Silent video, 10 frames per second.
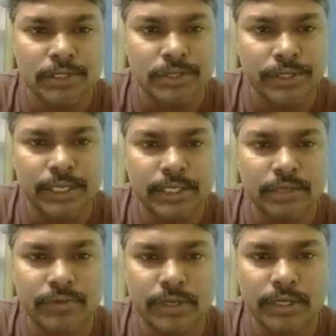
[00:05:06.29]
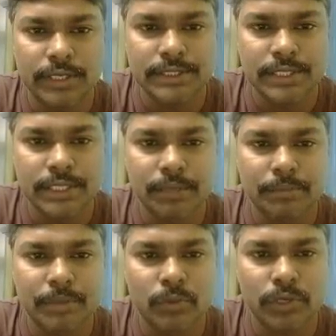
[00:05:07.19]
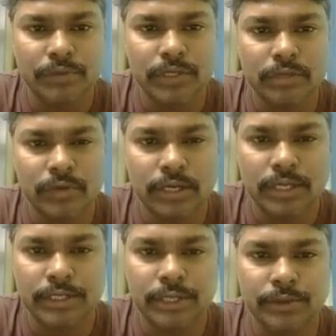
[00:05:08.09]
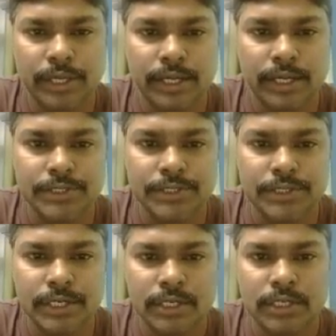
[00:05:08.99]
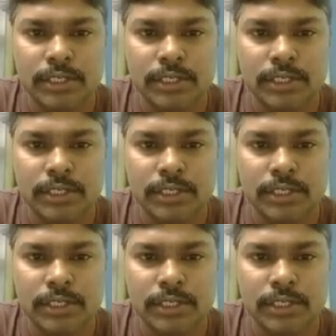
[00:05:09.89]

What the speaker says: So here the filter is nothing but whatever the filter that you can consider.